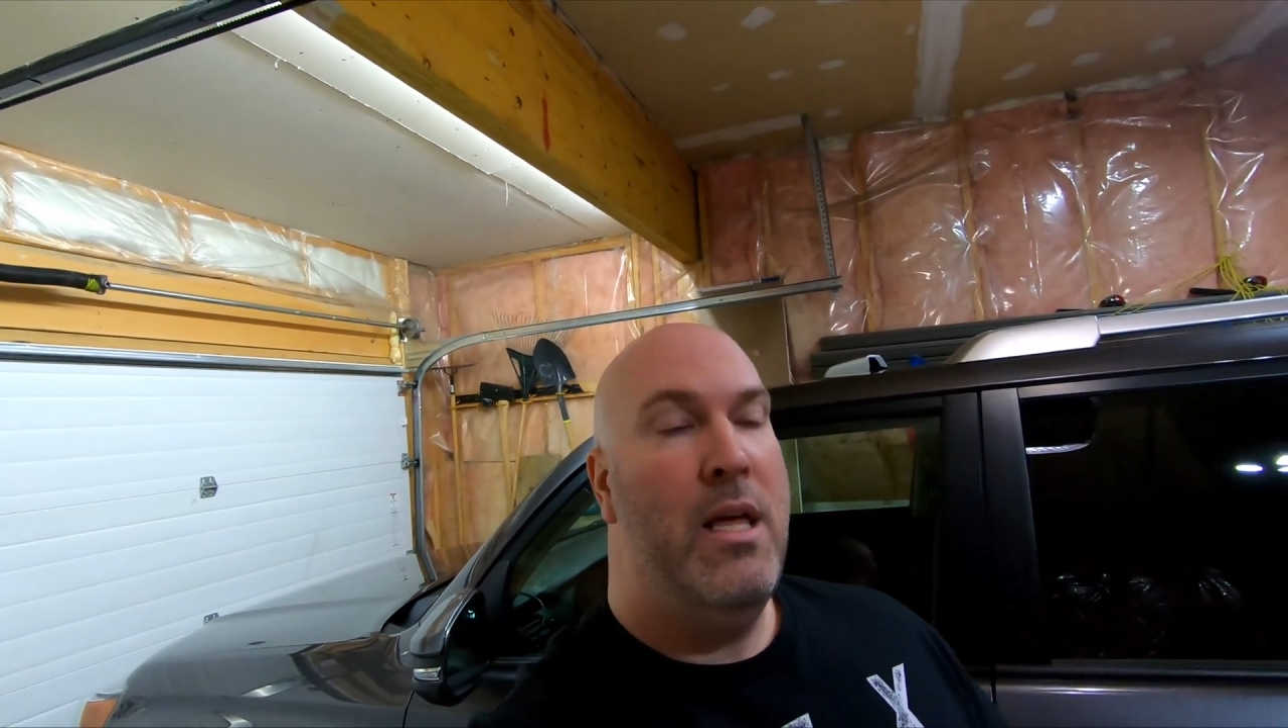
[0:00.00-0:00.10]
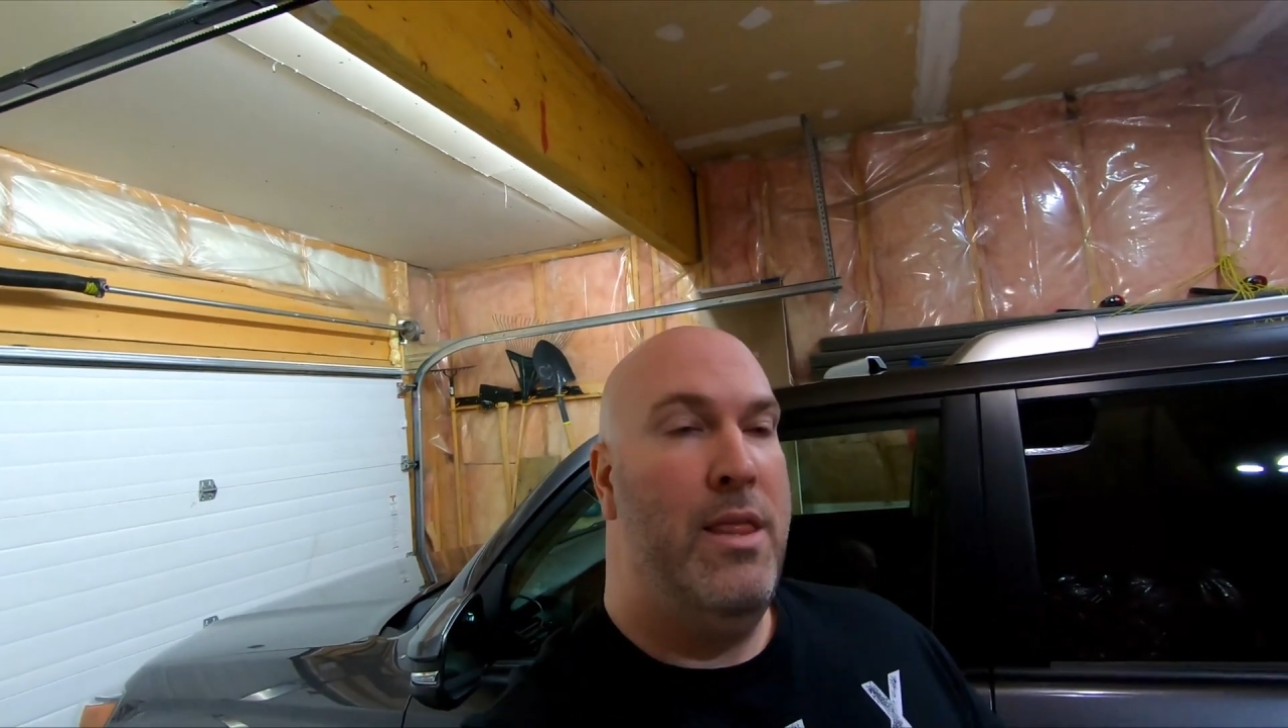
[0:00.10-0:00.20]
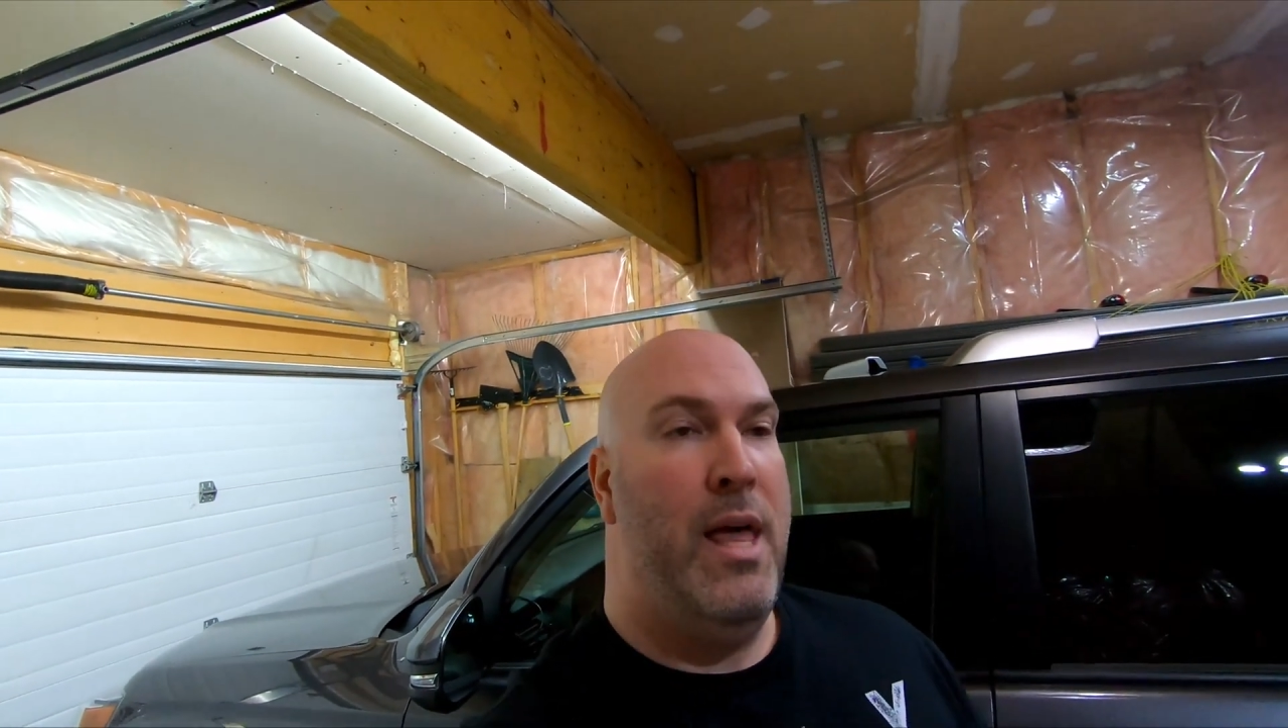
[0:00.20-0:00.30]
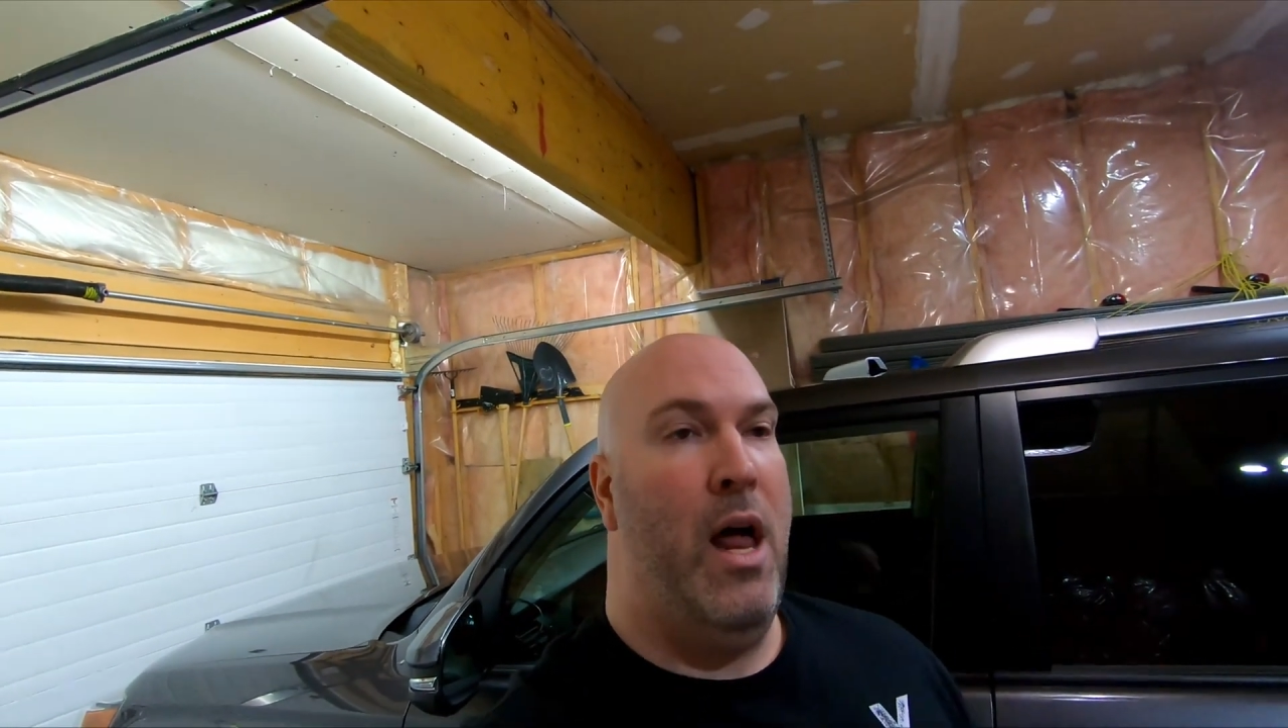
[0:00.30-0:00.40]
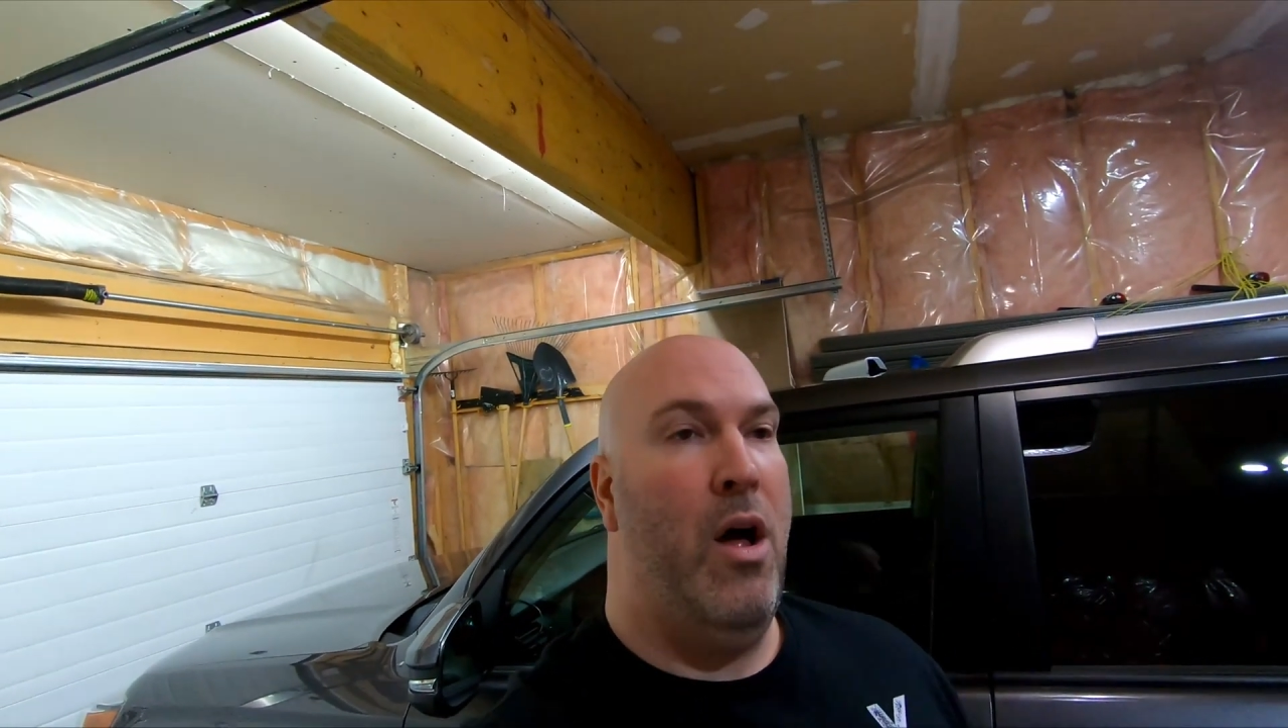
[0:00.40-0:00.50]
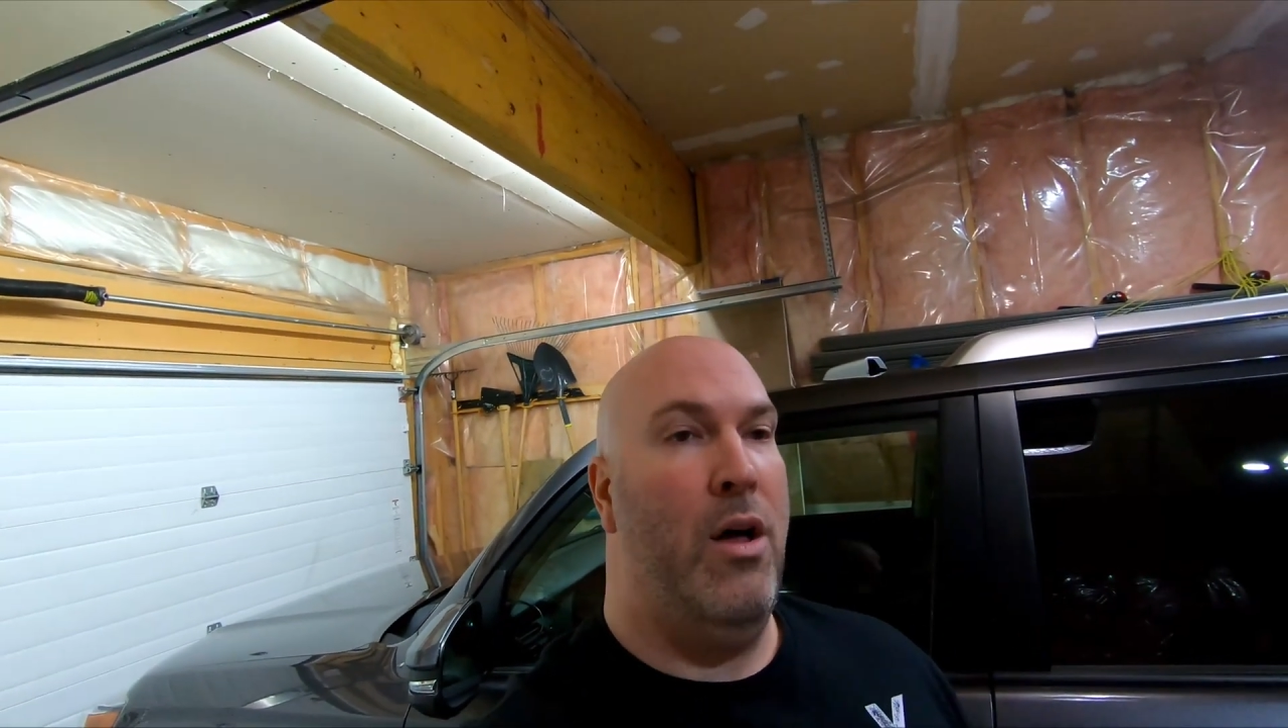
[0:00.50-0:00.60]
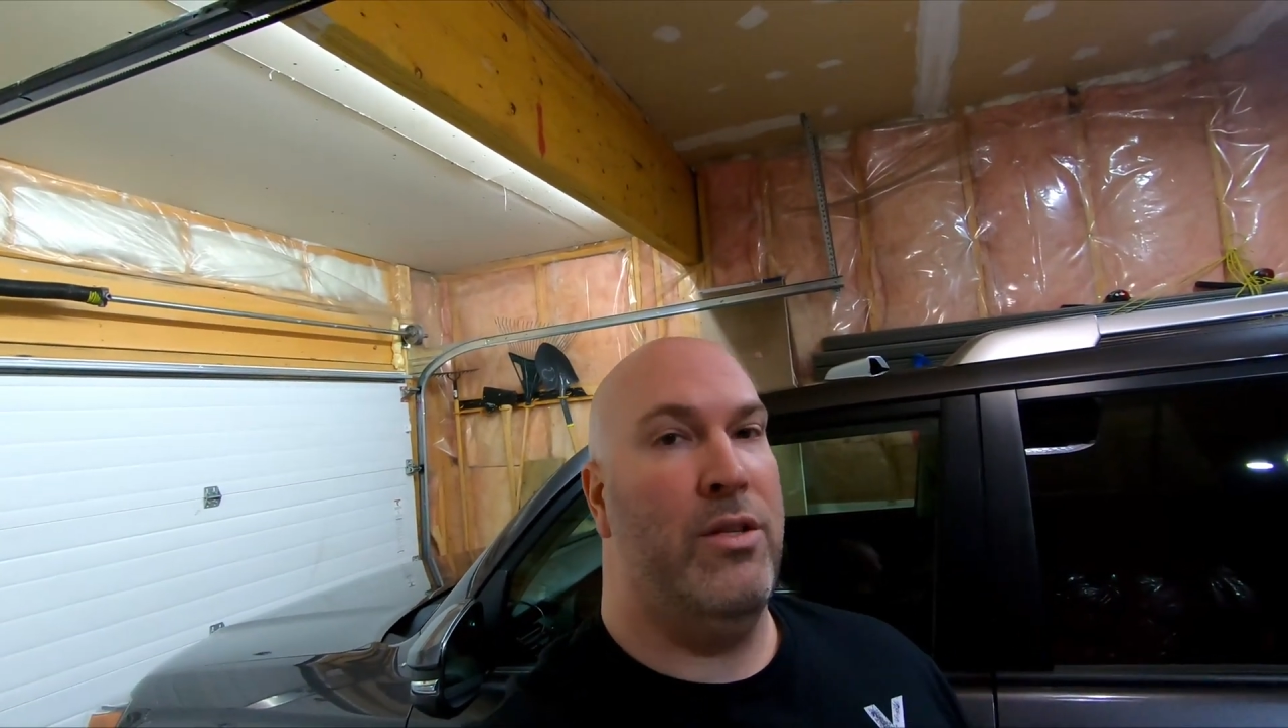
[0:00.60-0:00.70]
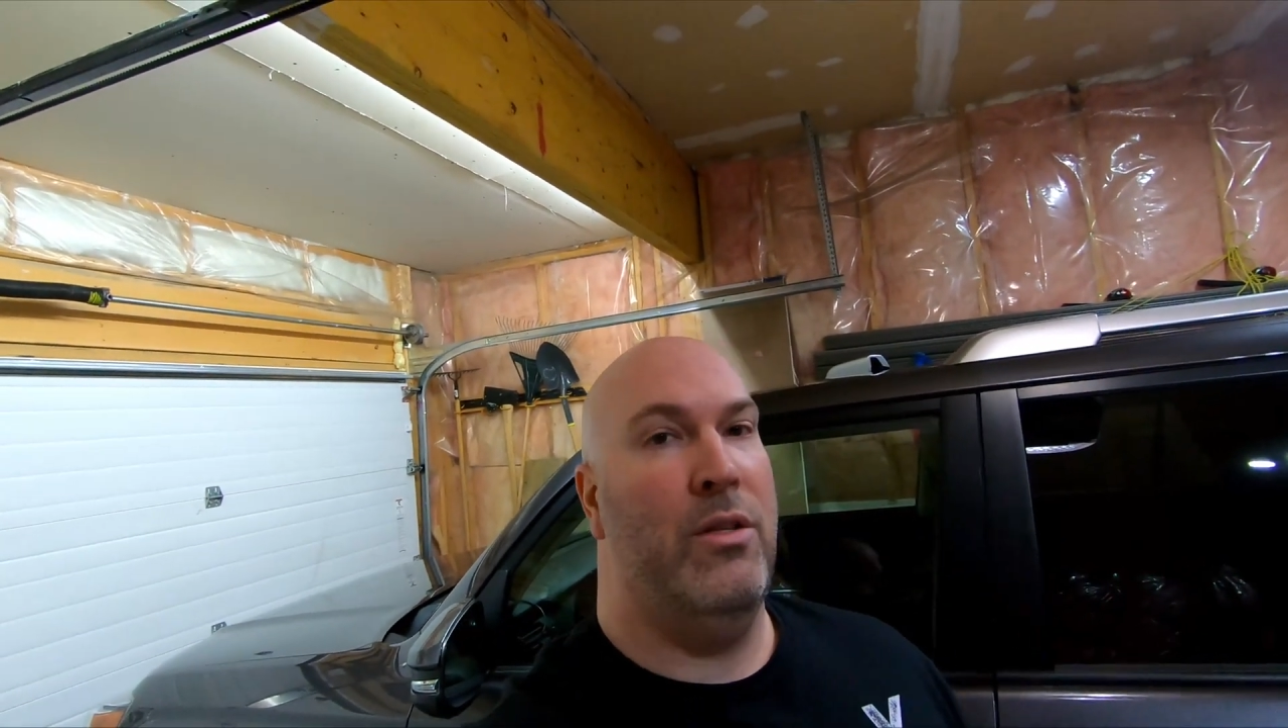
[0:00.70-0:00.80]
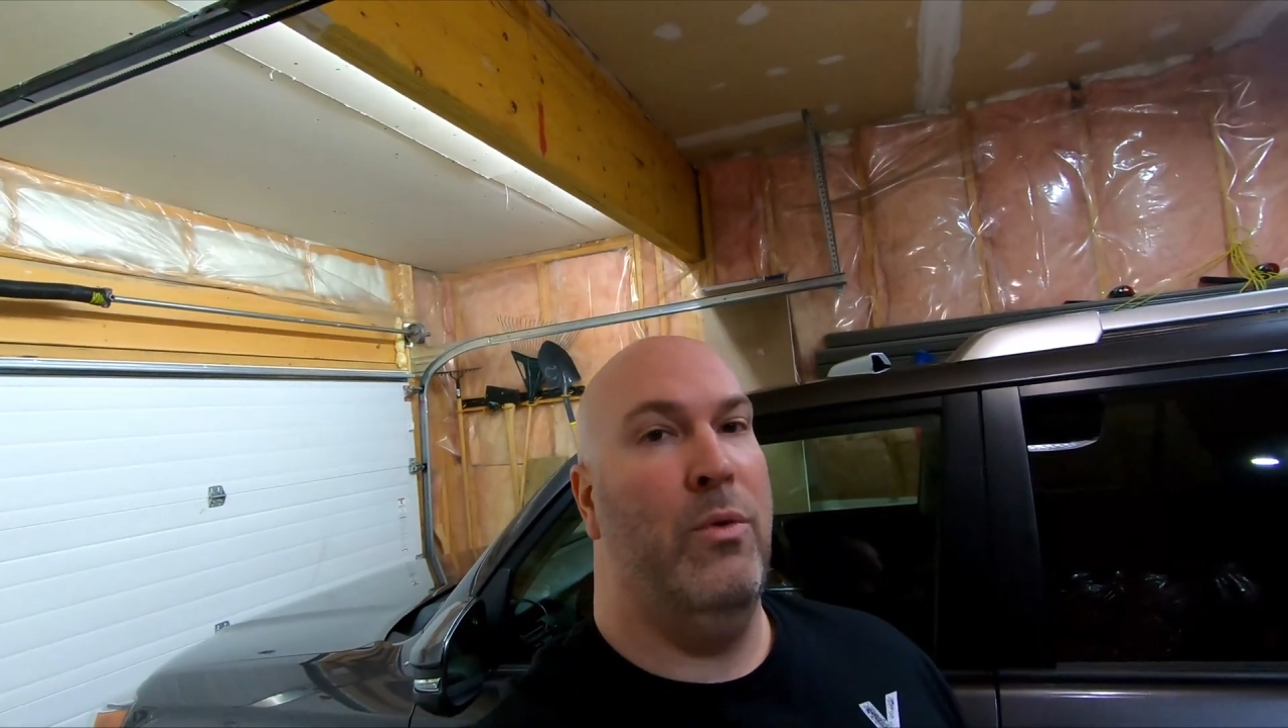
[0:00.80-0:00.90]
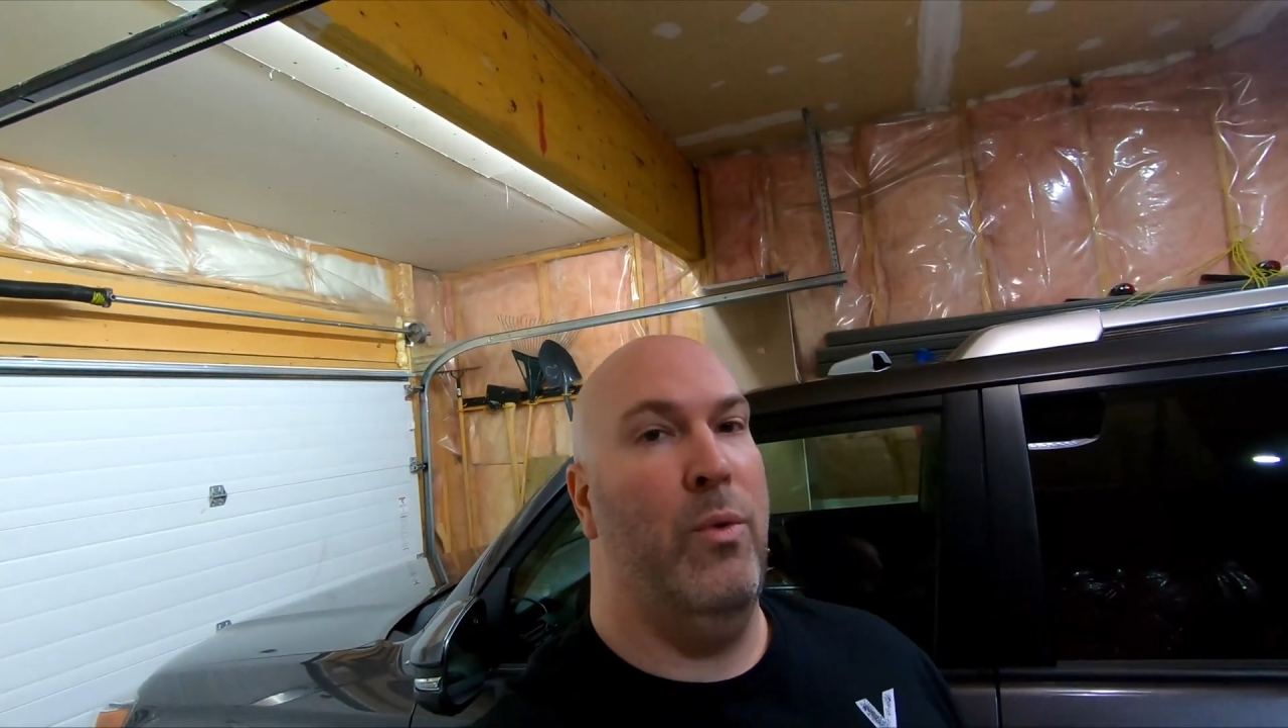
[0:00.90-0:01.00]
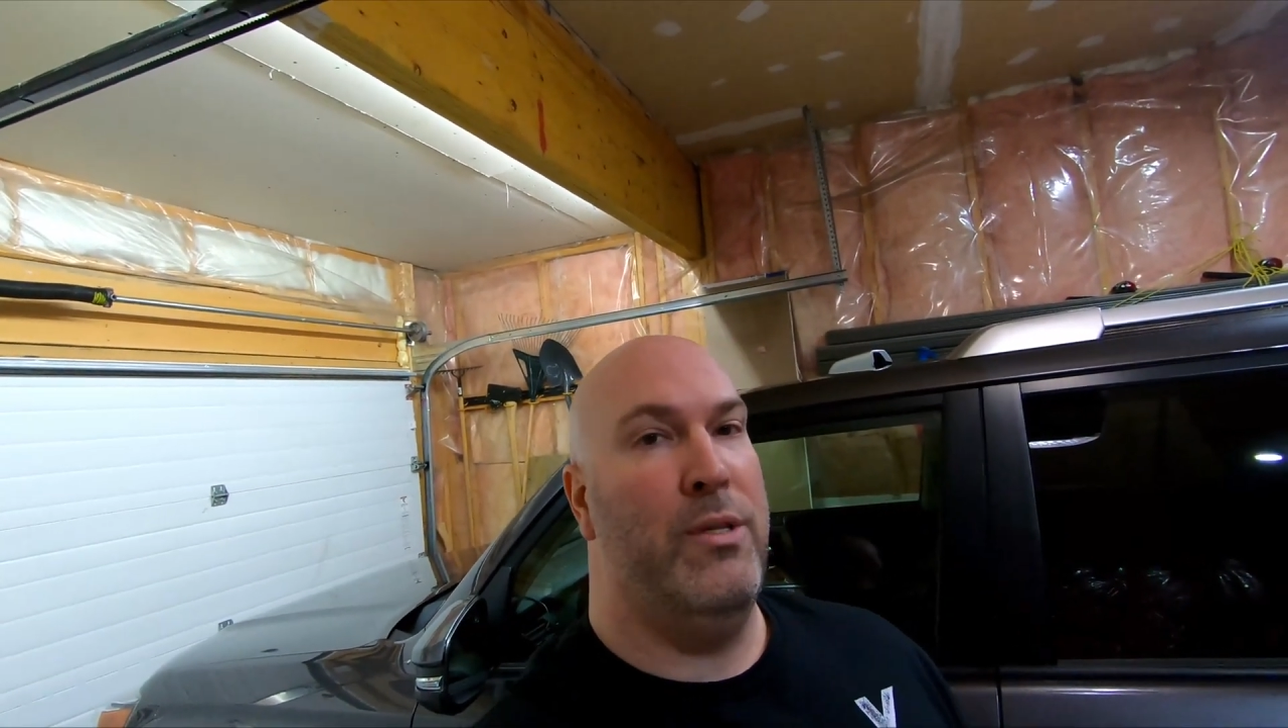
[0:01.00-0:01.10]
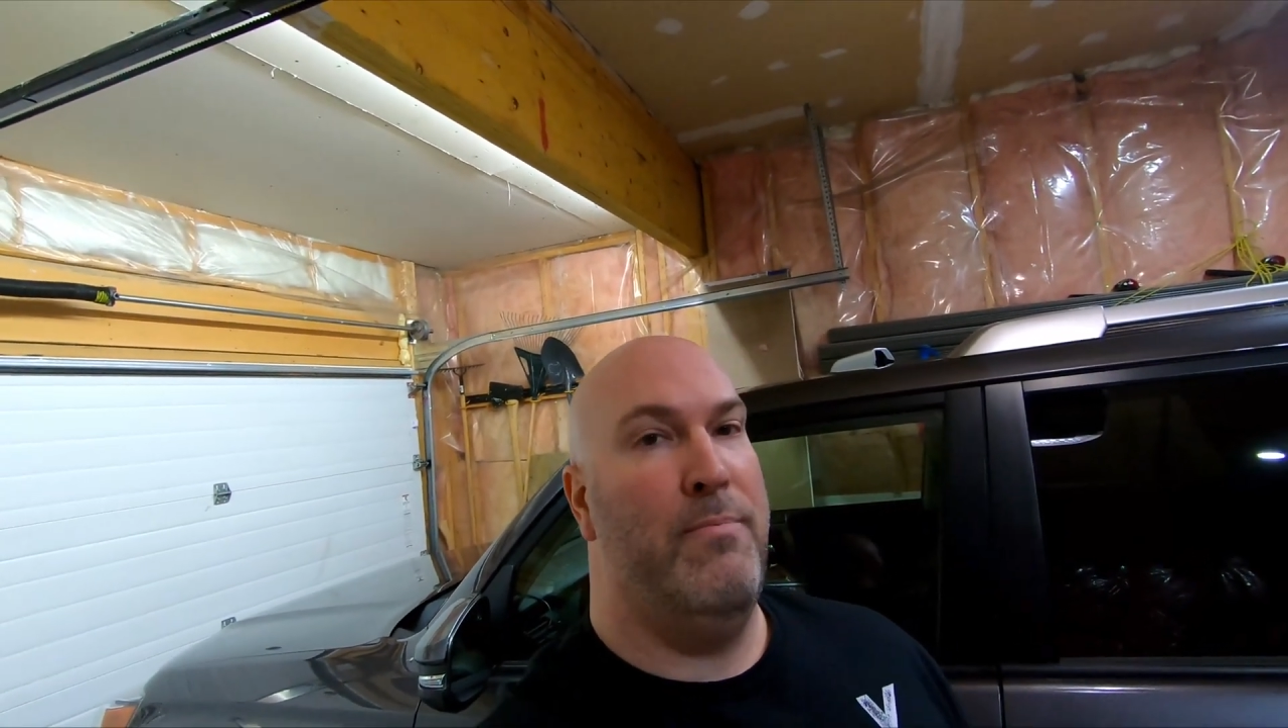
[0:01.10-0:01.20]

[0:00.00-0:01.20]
that also was